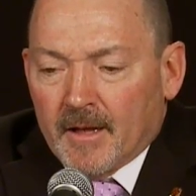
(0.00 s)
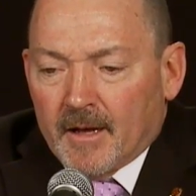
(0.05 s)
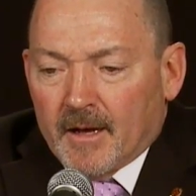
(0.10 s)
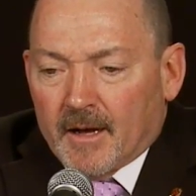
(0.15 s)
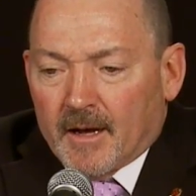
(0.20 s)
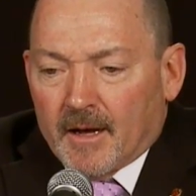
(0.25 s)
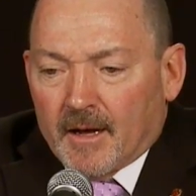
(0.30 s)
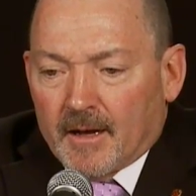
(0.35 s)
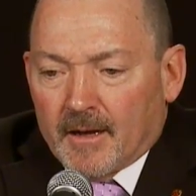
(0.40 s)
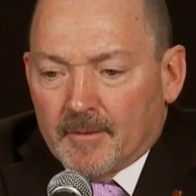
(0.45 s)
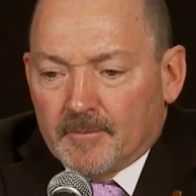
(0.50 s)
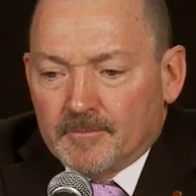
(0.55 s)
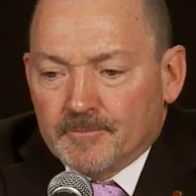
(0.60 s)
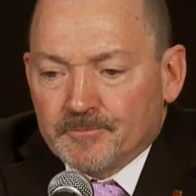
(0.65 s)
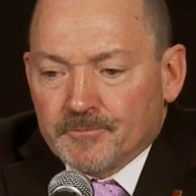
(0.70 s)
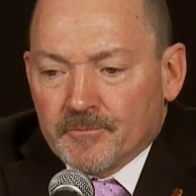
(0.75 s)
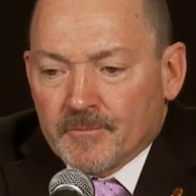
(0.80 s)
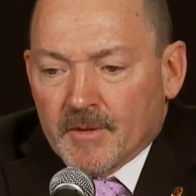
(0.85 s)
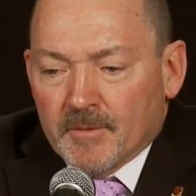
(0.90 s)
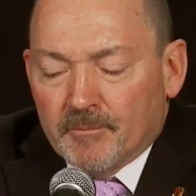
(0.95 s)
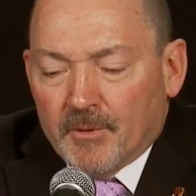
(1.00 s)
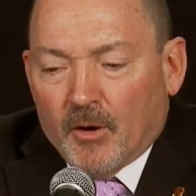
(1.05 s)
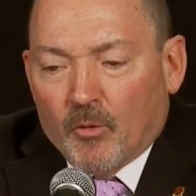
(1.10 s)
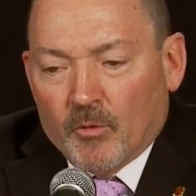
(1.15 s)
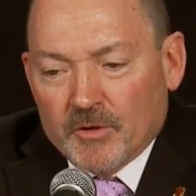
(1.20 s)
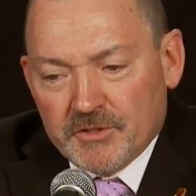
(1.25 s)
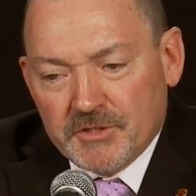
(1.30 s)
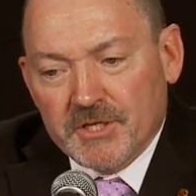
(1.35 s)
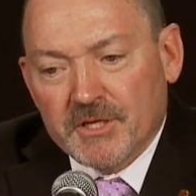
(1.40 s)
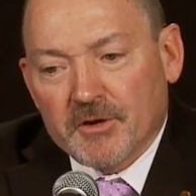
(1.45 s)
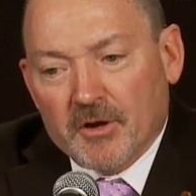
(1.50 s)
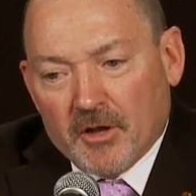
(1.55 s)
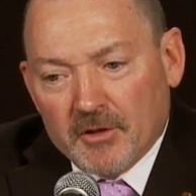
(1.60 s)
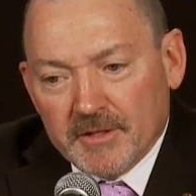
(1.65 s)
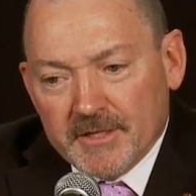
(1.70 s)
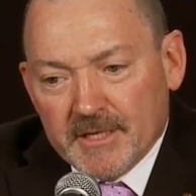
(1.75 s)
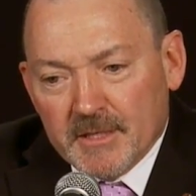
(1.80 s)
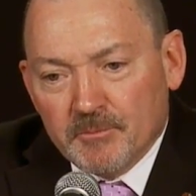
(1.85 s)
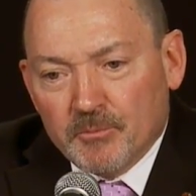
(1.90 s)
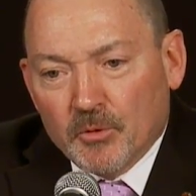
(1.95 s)
But once you get all
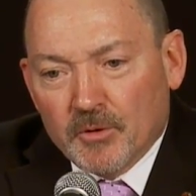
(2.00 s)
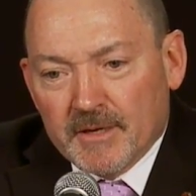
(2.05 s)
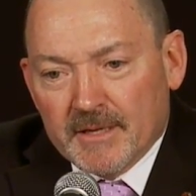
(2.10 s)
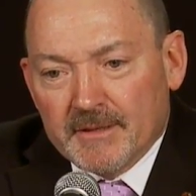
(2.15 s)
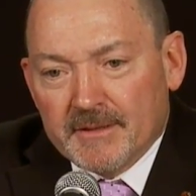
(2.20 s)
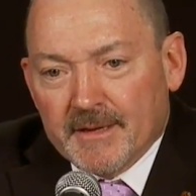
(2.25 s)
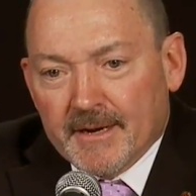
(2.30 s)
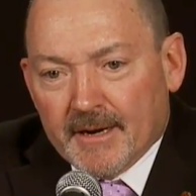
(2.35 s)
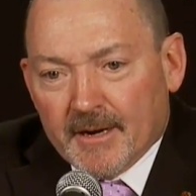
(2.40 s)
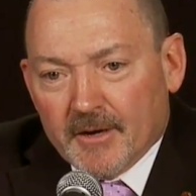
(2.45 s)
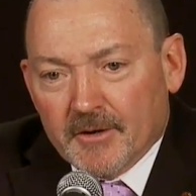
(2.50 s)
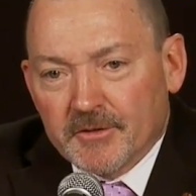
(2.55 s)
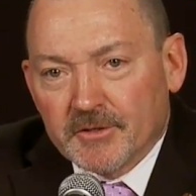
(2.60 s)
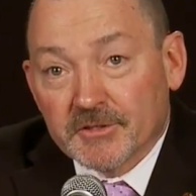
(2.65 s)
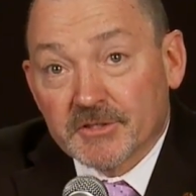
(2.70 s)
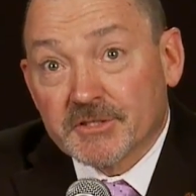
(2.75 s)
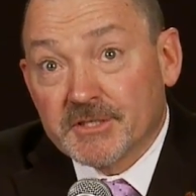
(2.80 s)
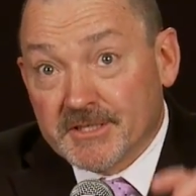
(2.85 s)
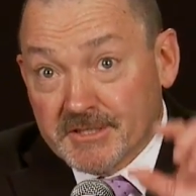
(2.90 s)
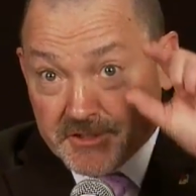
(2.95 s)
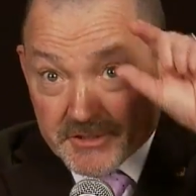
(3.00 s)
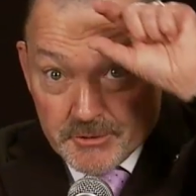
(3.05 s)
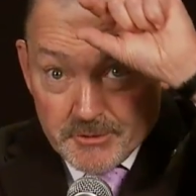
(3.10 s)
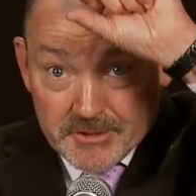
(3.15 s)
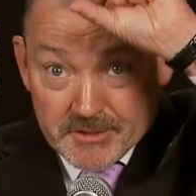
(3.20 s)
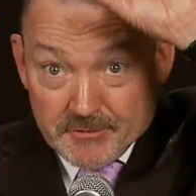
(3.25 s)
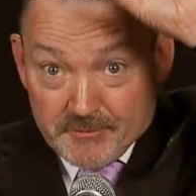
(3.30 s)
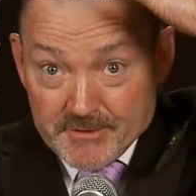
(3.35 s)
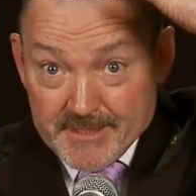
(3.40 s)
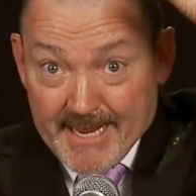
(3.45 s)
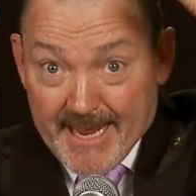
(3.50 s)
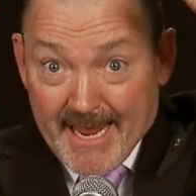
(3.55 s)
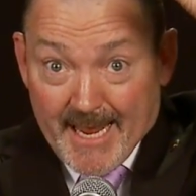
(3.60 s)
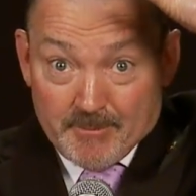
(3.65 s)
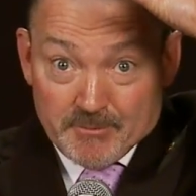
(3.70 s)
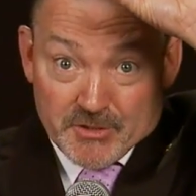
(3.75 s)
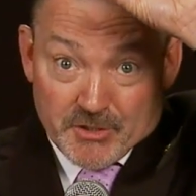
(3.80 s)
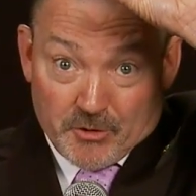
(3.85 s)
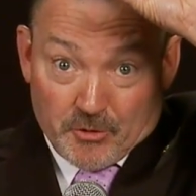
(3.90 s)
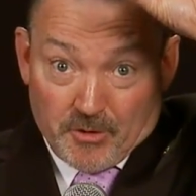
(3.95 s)
the input in there, you'll see a series of
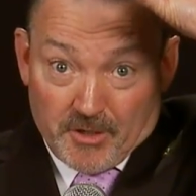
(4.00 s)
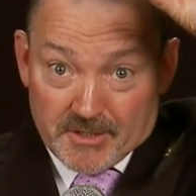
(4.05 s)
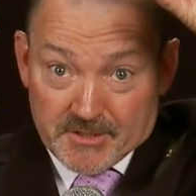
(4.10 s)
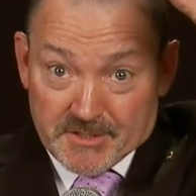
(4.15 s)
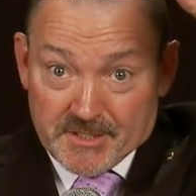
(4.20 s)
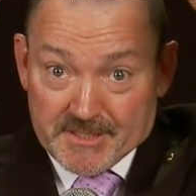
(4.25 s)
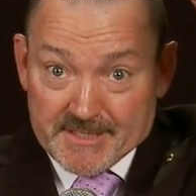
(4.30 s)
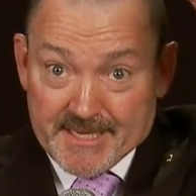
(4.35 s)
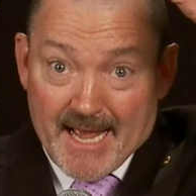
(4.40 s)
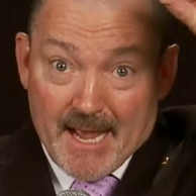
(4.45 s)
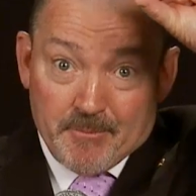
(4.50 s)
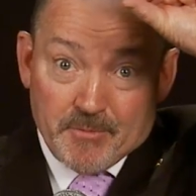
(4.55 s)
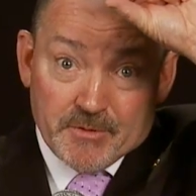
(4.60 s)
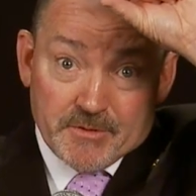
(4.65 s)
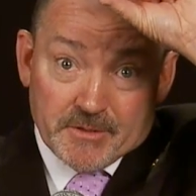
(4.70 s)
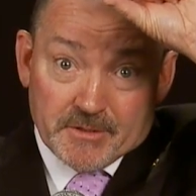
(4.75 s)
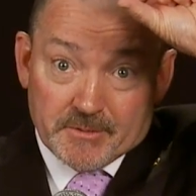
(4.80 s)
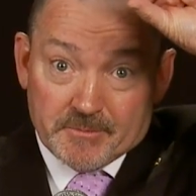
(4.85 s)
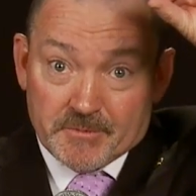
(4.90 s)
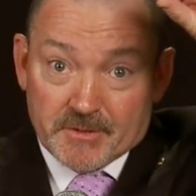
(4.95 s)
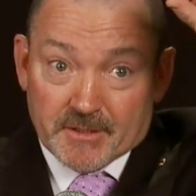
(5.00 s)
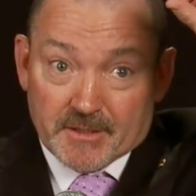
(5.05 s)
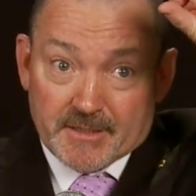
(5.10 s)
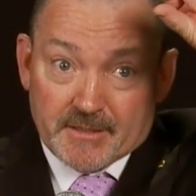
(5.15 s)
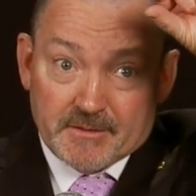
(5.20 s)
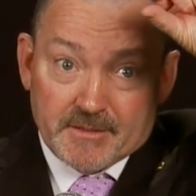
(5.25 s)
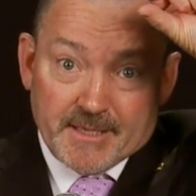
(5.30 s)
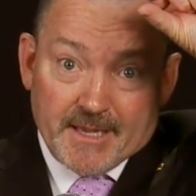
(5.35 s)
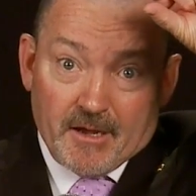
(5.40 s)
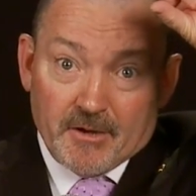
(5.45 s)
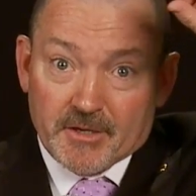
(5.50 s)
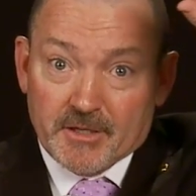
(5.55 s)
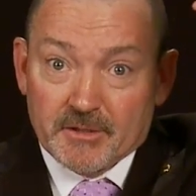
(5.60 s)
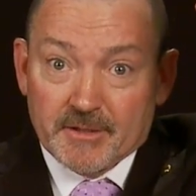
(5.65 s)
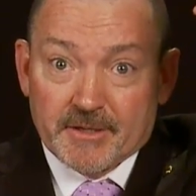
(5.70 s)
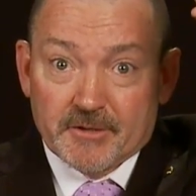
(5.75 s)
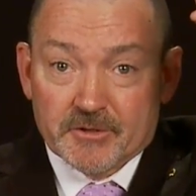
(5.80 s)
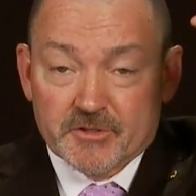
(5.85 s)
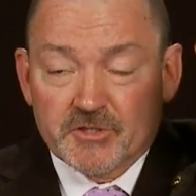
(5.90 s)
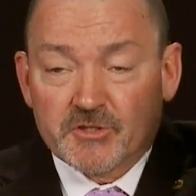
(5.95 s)
tabs across the top of the
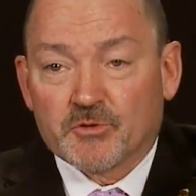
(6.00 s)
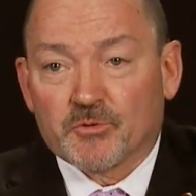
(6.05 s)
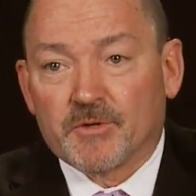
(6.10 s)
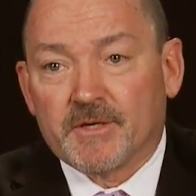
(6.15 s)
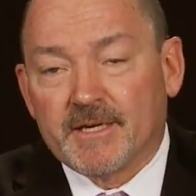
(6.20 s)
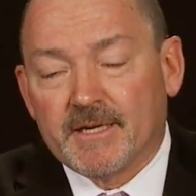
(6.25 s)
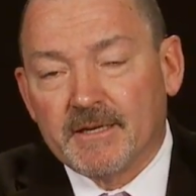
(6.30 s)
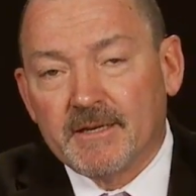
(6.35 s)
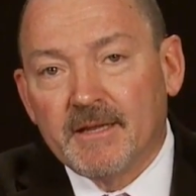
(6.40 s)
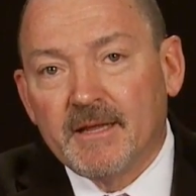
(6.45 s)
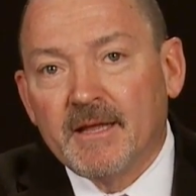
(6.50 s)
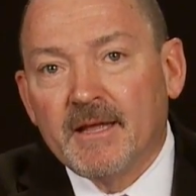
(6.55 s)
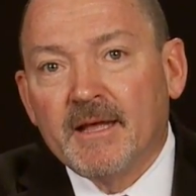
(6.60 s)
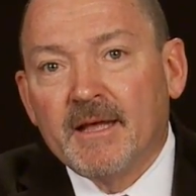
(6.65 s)
calculator screen.